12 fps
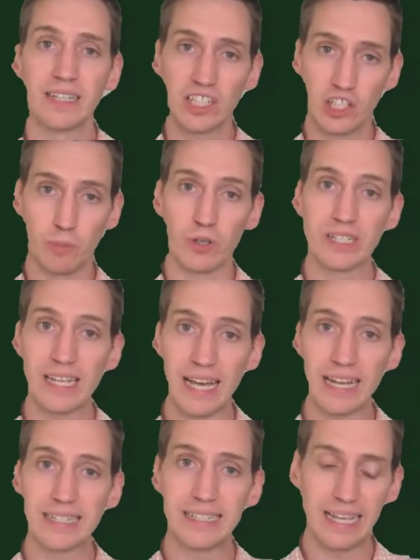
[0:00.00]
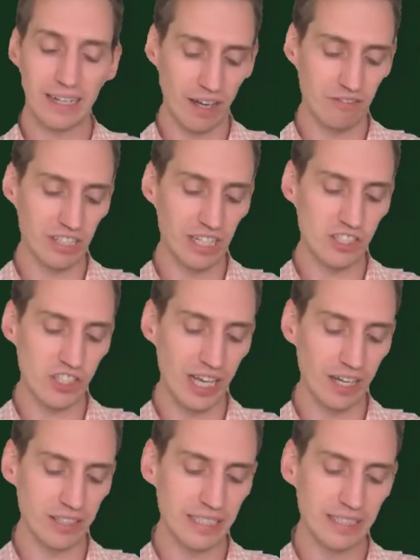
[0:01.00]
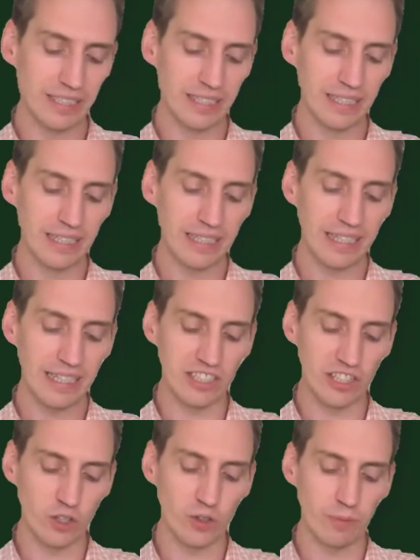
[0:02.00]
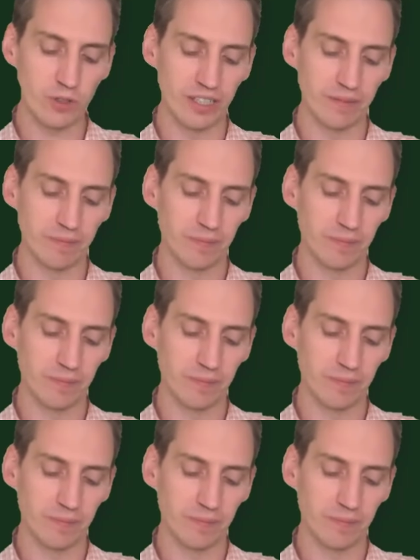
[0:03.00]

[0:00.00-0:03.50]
to protect data confidentiality is encryption.